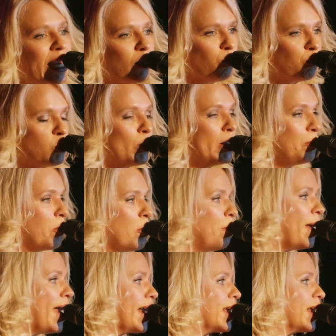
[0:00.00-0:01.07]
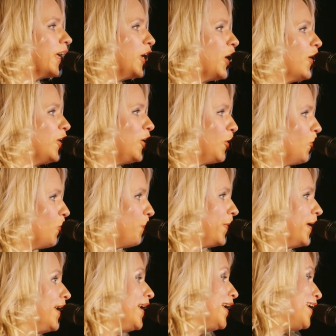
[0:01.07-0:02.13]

Sweet Rebecca, you'll be